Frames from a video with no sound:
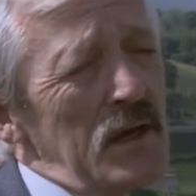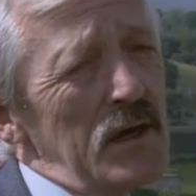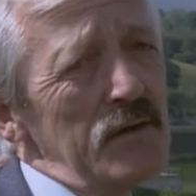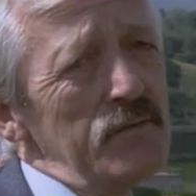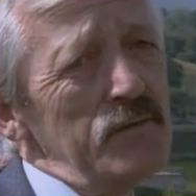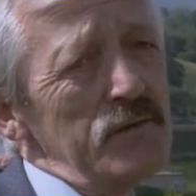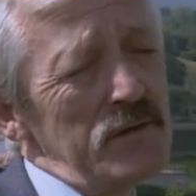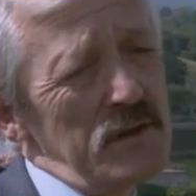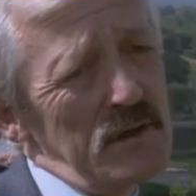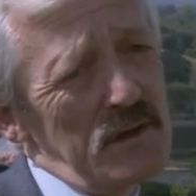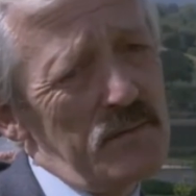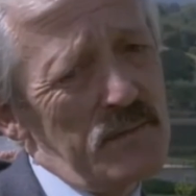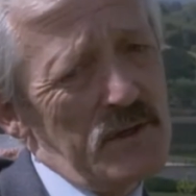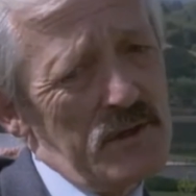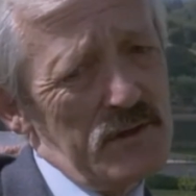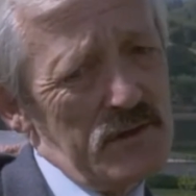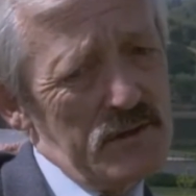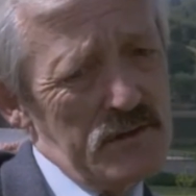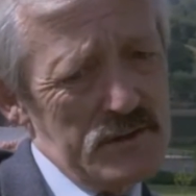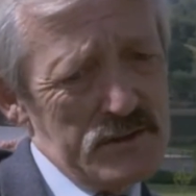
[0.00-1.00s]
If you think
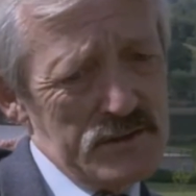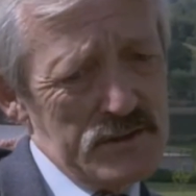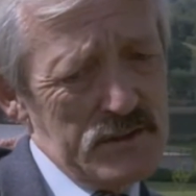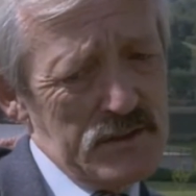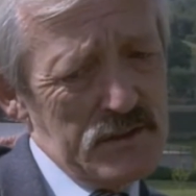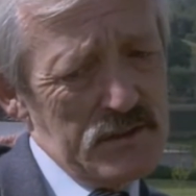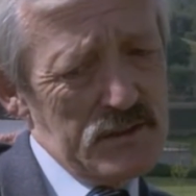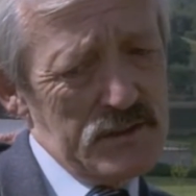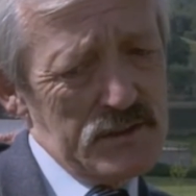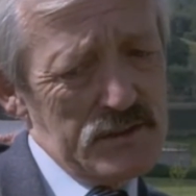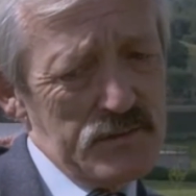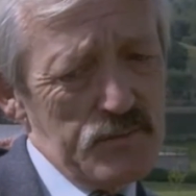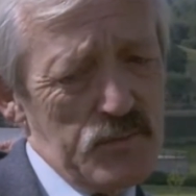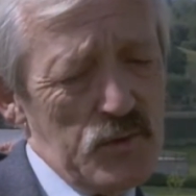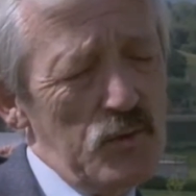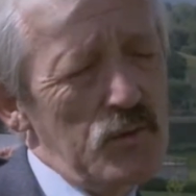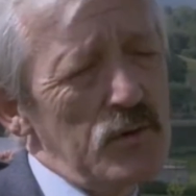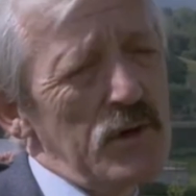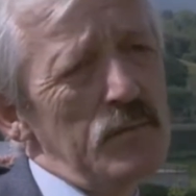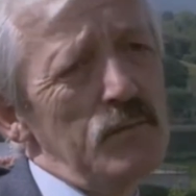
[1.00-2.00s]
about it, there's a
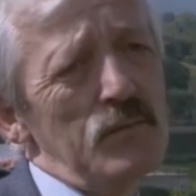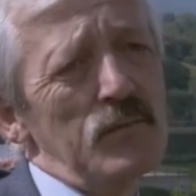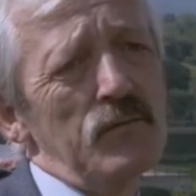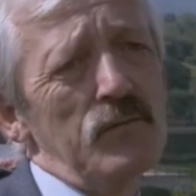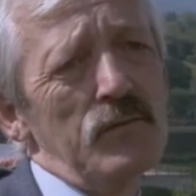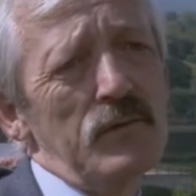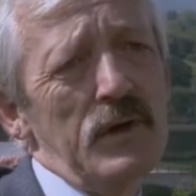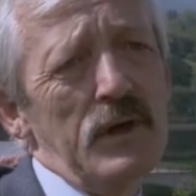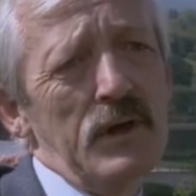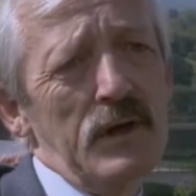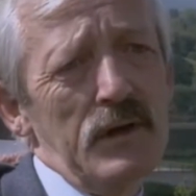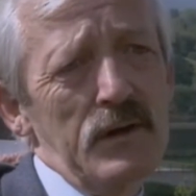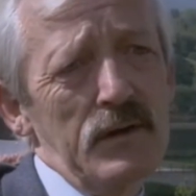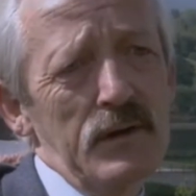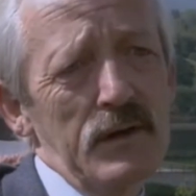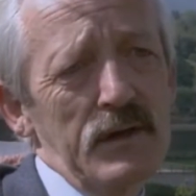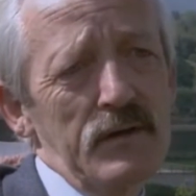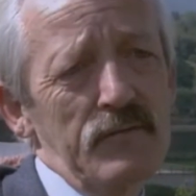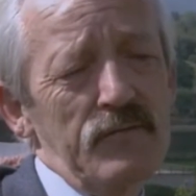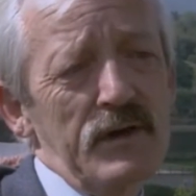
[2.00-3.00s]
program,
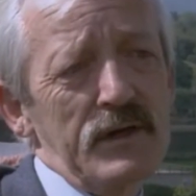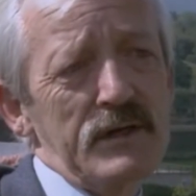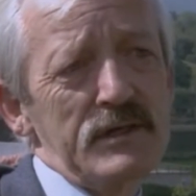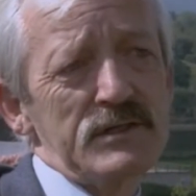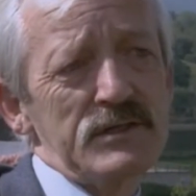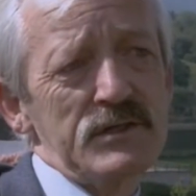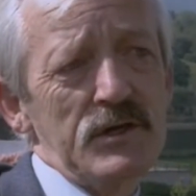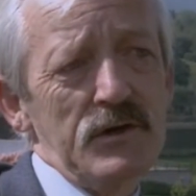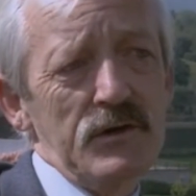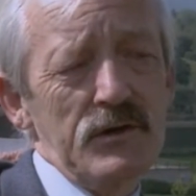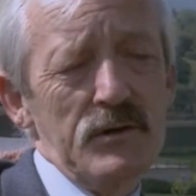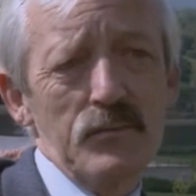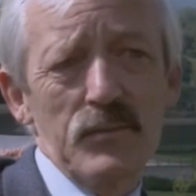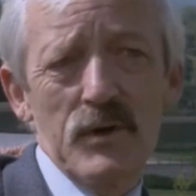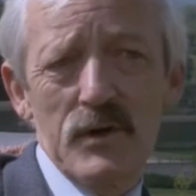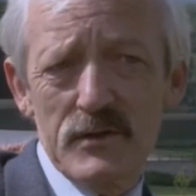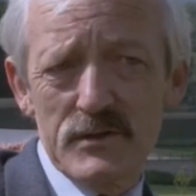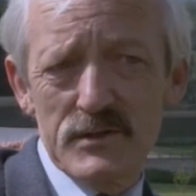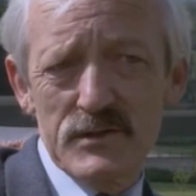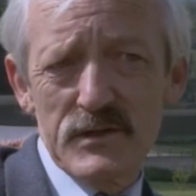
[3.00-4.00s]
in fact it's now
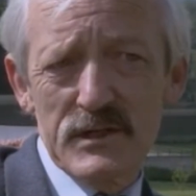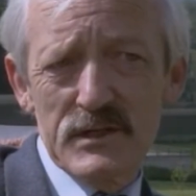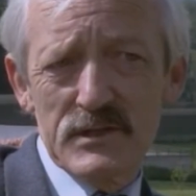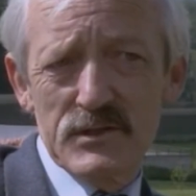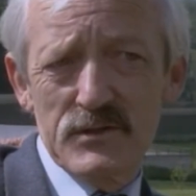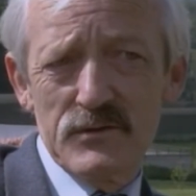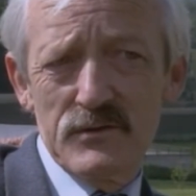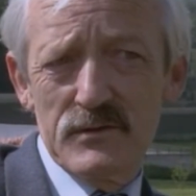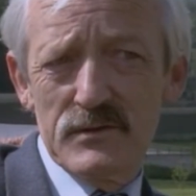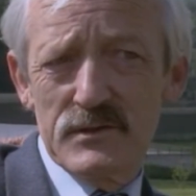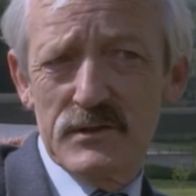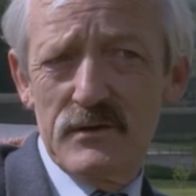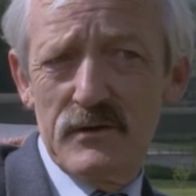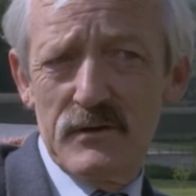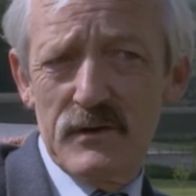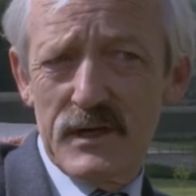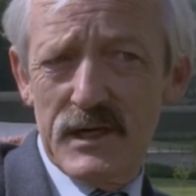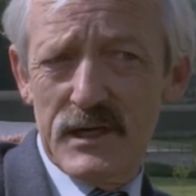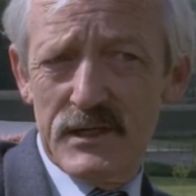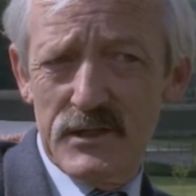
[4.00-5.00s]
compulsory in schools,
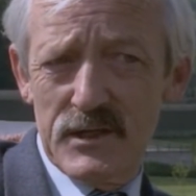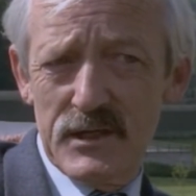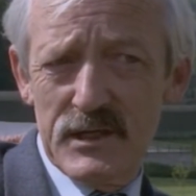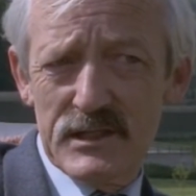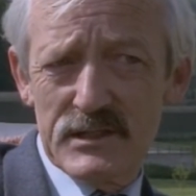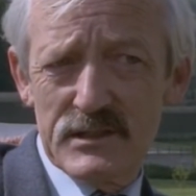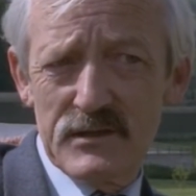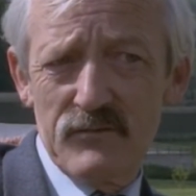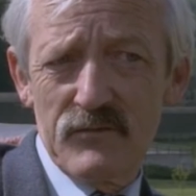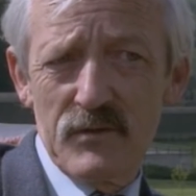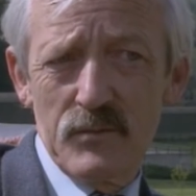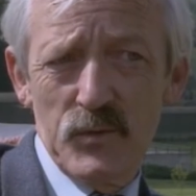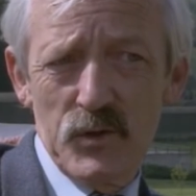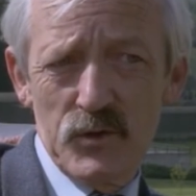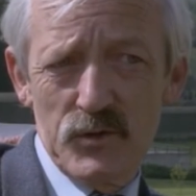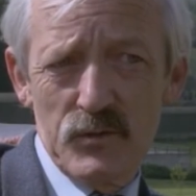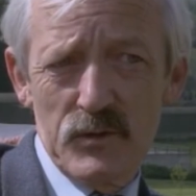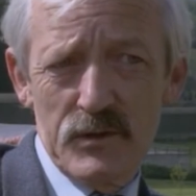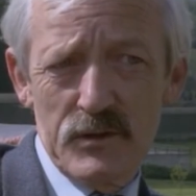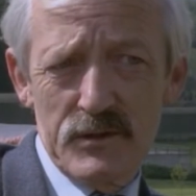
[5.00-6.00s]
called Education for
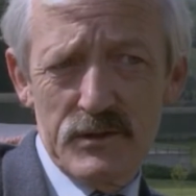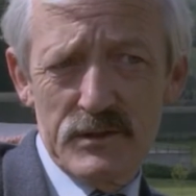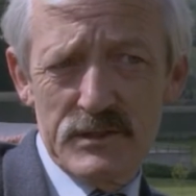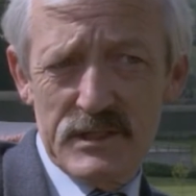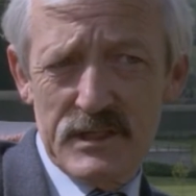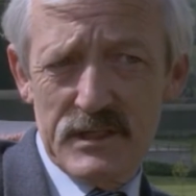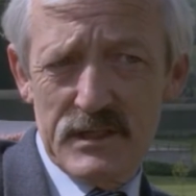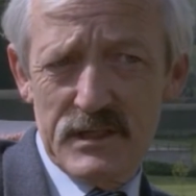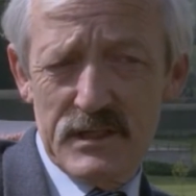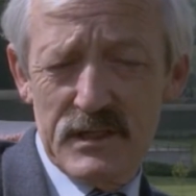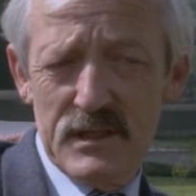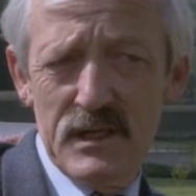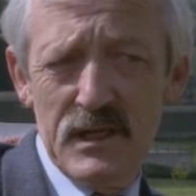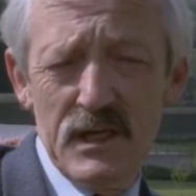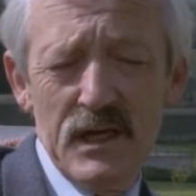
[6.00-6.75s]
Mutual Understanding,